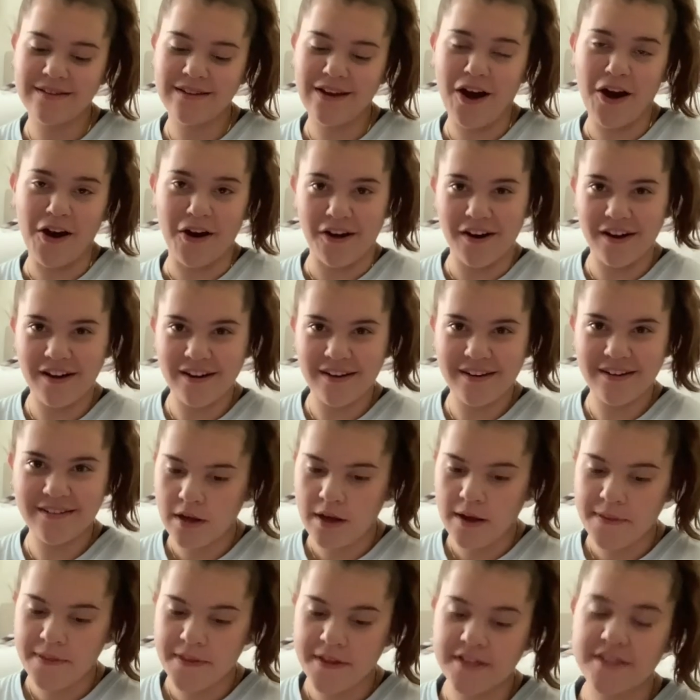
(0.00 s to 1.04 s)
Heart.
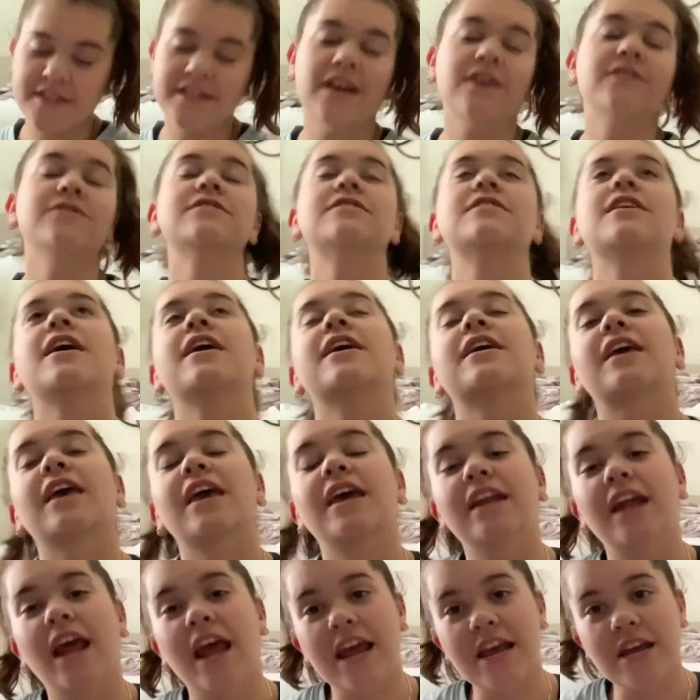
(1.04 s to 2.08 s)
This sounds like
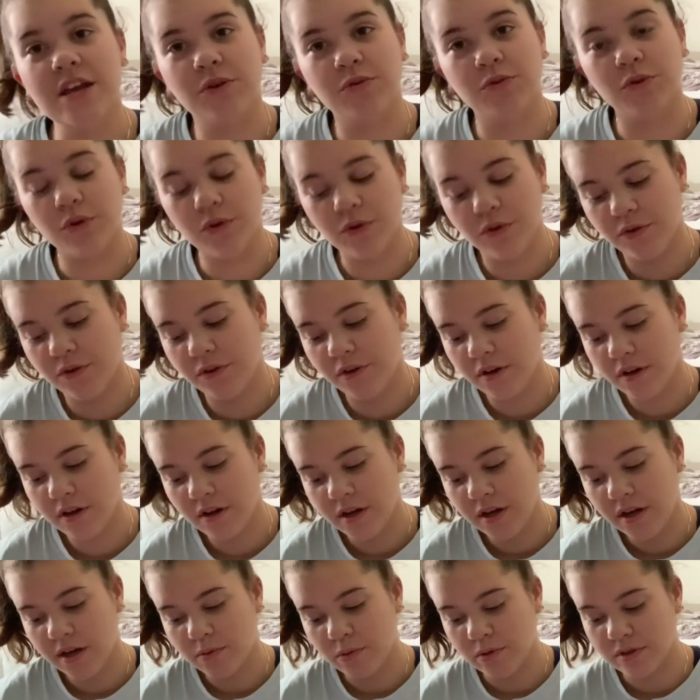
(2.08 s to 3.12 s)
an eight year old
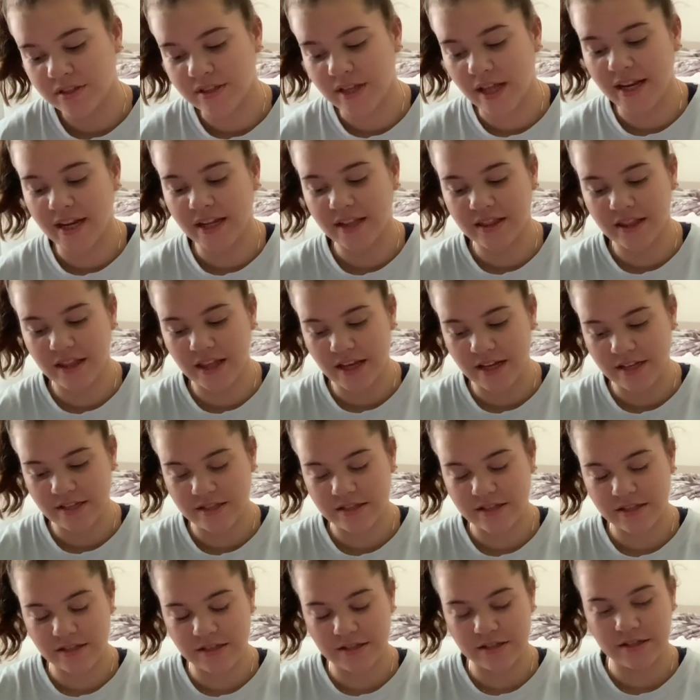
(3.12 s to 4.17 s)
was sending
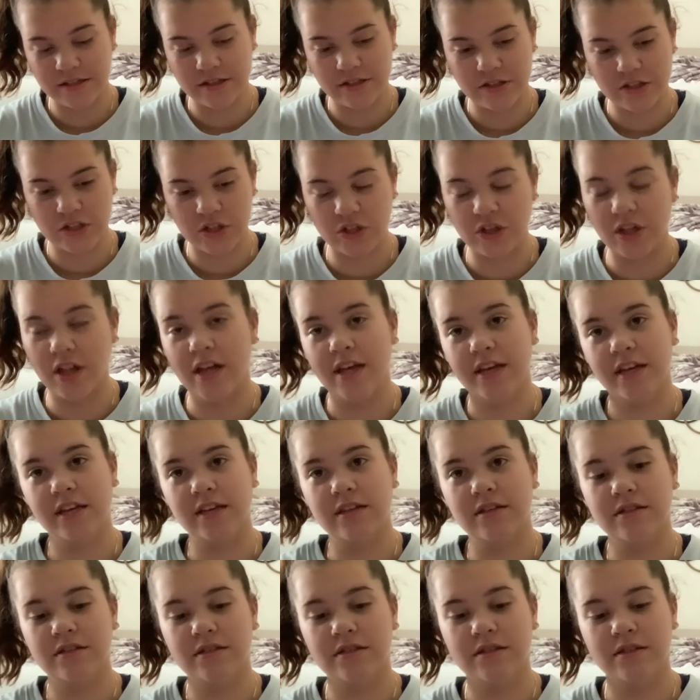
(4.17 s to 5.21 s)
this to
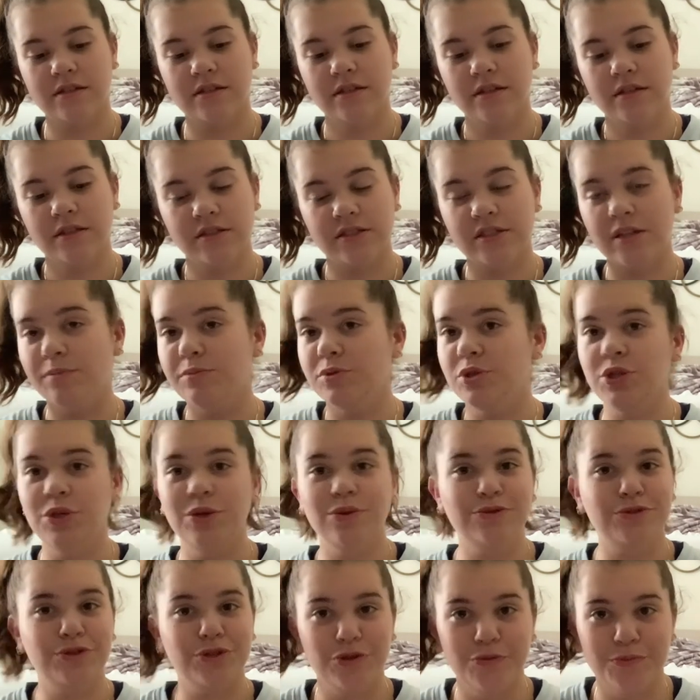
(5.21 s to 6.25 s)
like some
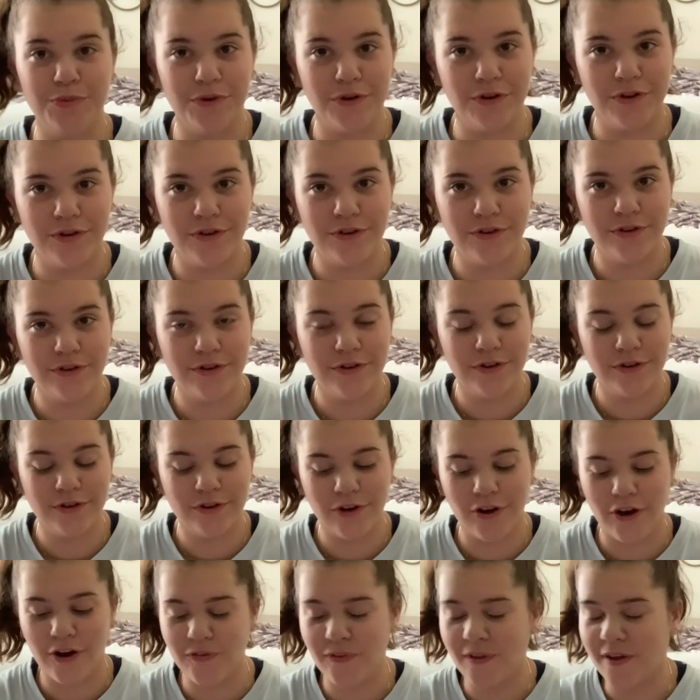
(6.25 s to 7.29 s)
YouTuber
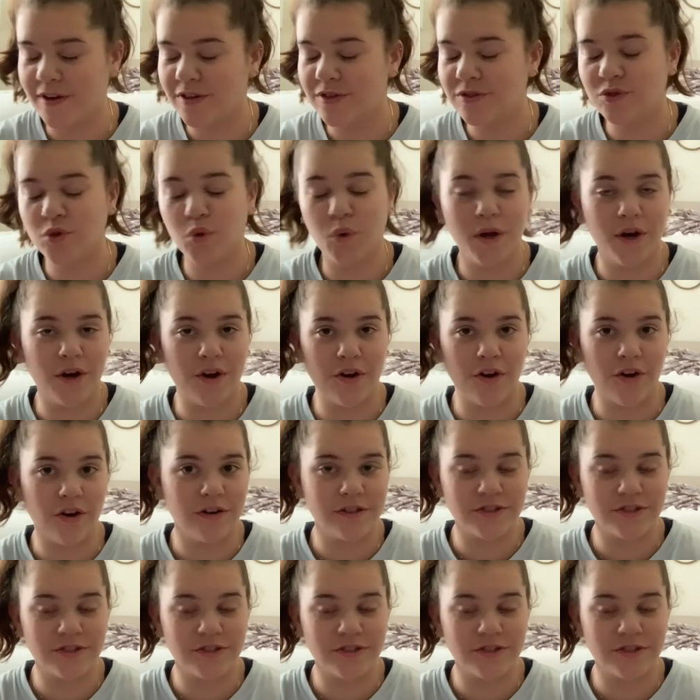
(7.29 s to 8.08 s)
on like Twitter or